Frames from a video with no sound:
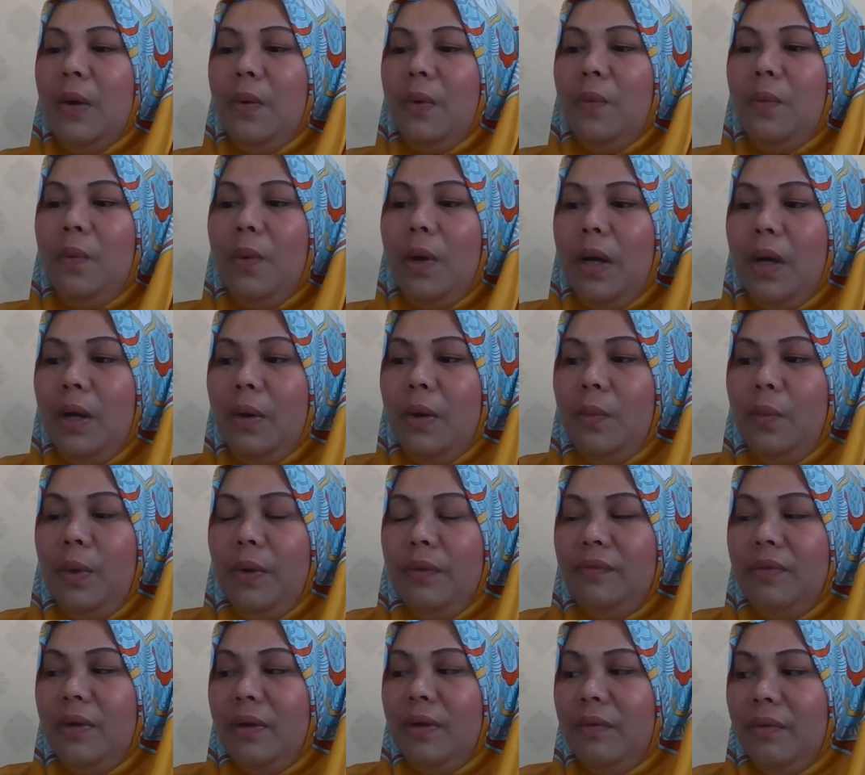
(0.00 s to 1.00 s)

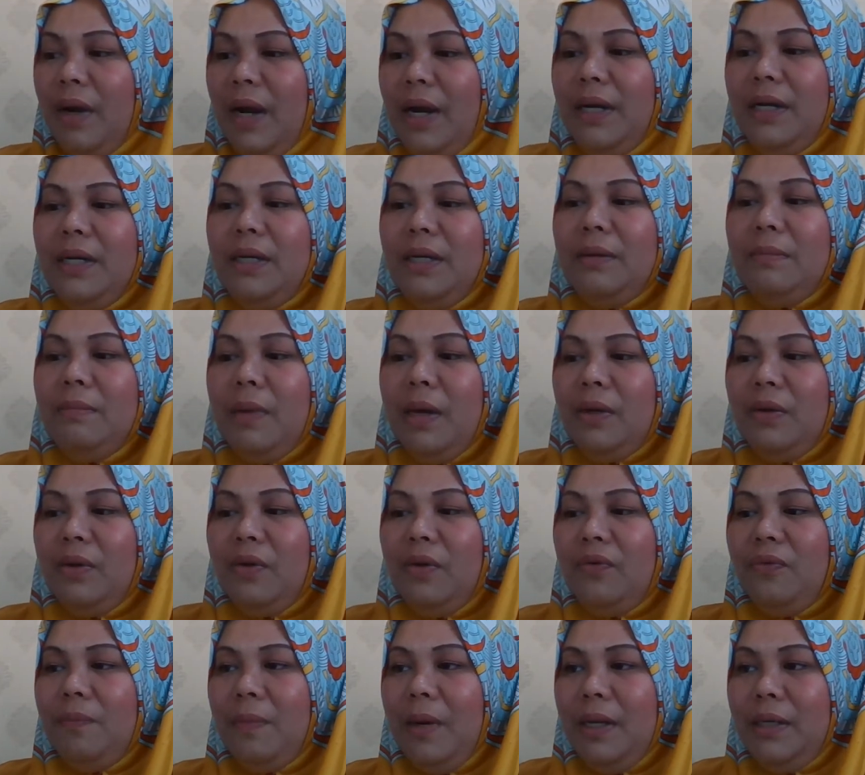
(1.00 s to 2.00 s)
with the right amount
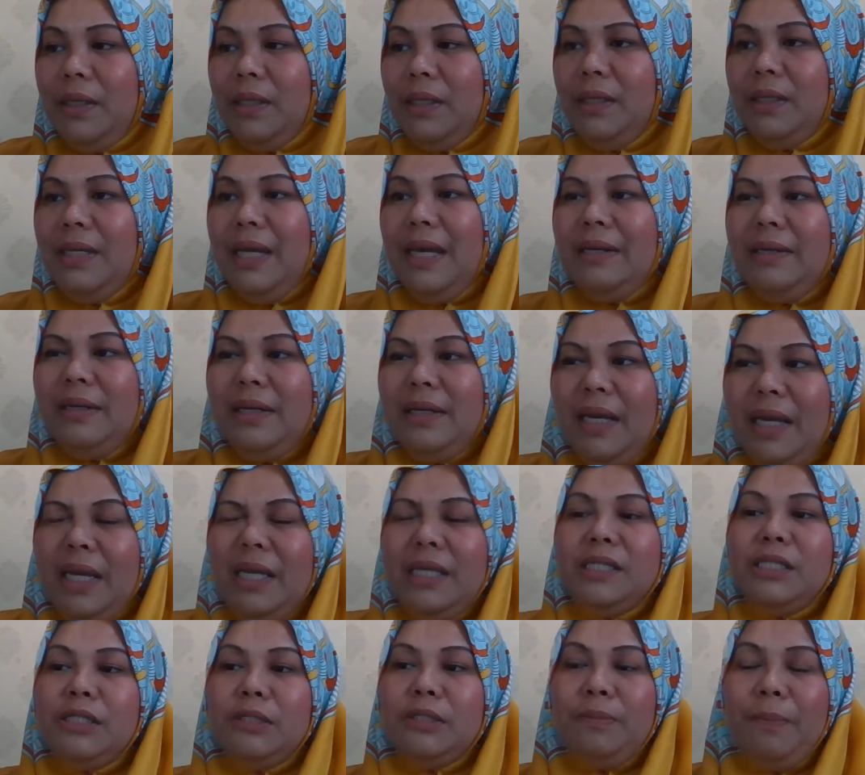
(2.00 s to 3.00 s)
of money that
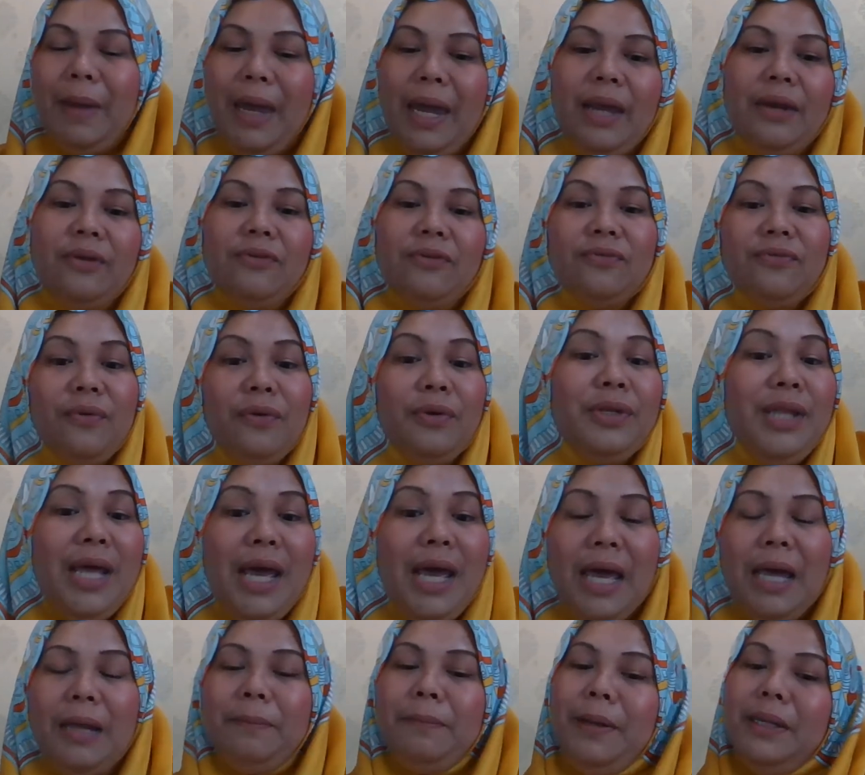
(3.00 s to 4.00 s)
they spend for
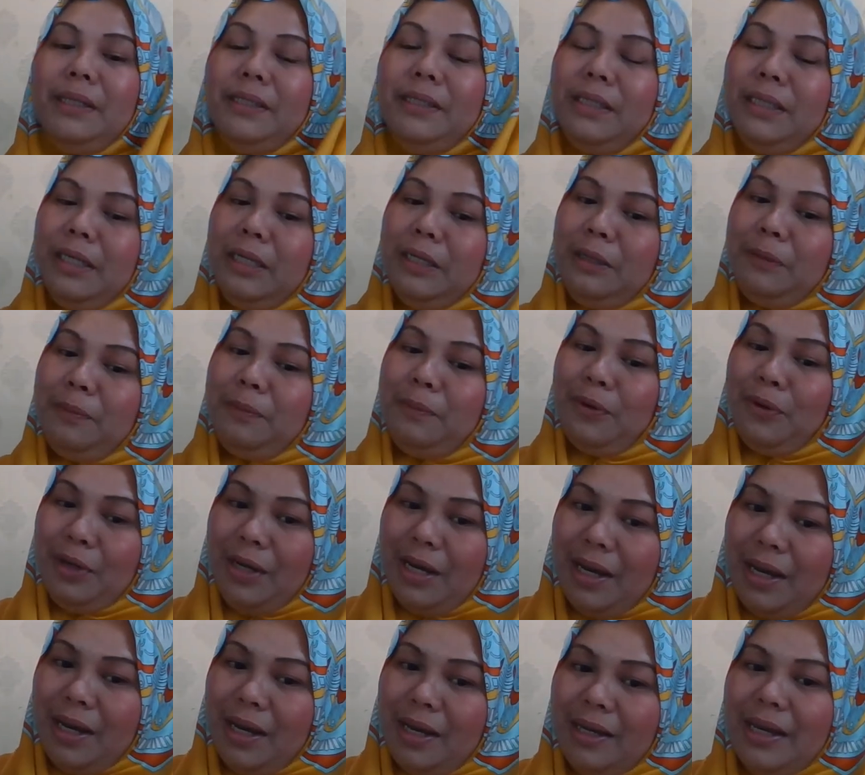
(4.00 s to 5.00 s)
that particular
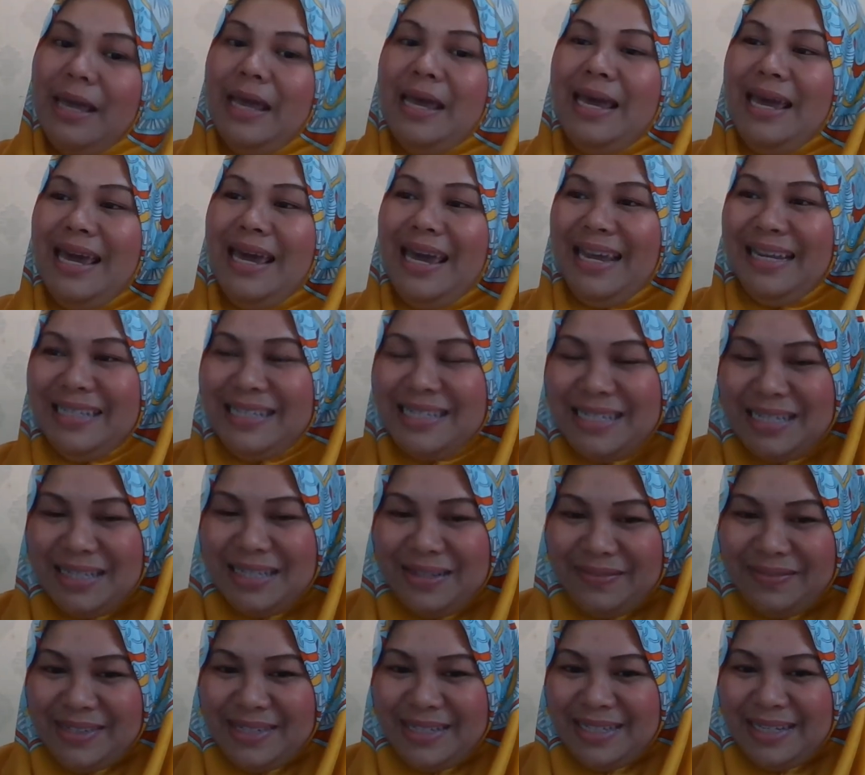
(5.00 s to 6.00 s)
product and
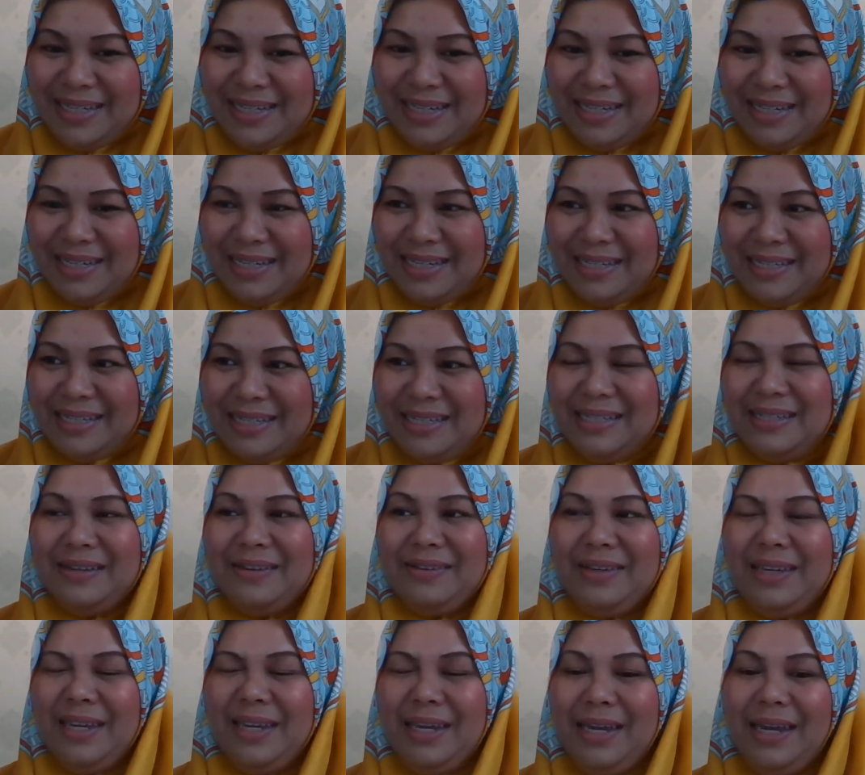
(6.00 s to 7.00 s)
services.
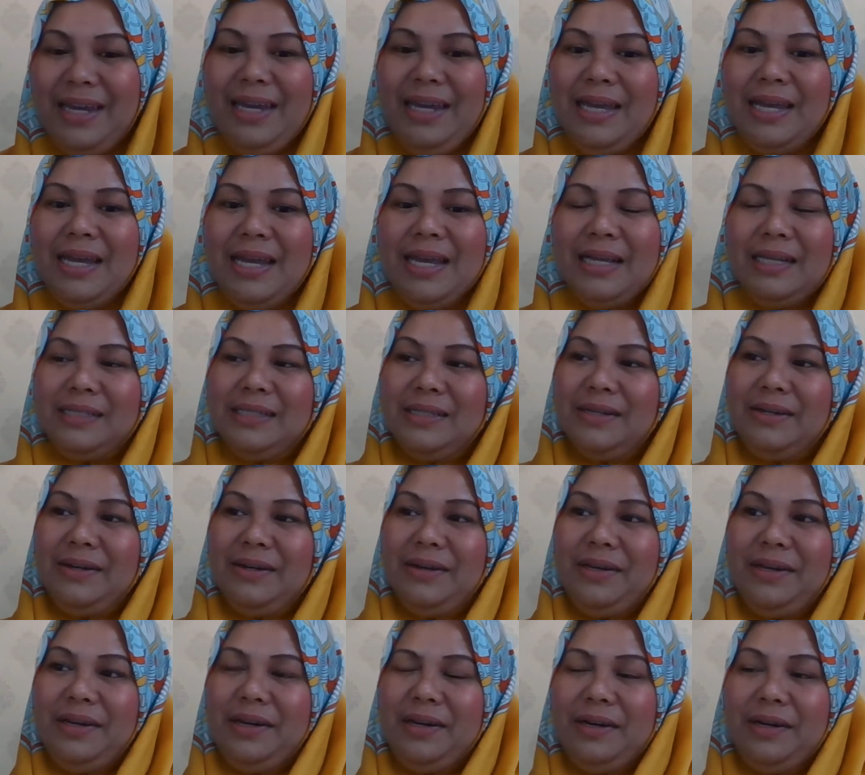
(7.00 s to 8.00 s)
Okay, so
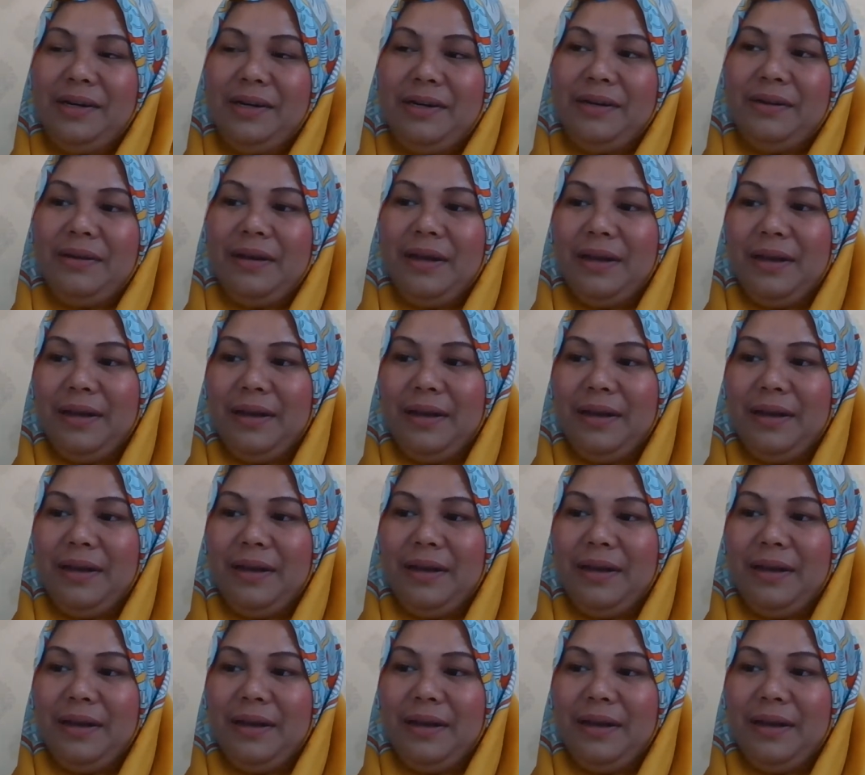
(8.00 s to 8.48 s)
here